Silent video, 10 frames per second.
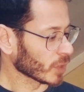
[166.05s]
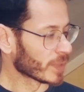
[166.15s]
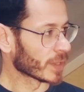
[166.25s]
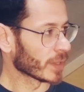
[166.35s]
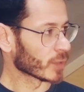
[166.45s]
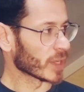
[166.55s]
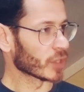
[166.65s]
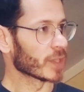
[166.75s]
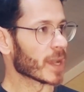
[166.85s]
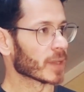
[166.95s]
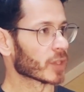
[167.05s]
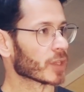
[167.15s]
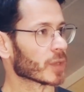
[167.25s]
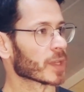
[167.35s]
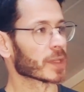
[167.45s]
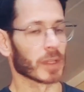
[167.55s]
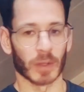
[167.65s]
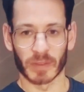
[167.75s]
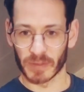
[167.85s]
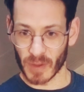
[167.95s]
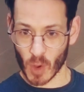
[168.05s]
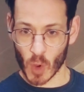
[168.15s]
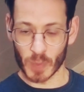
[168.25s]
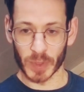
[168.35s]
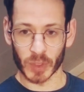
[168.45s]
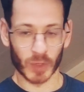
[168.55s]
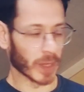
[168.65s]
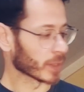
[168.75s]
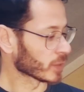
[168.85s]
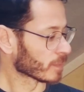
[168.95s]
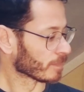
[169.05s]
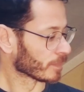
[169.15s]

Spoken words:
because what she does, she uses a lot of open strings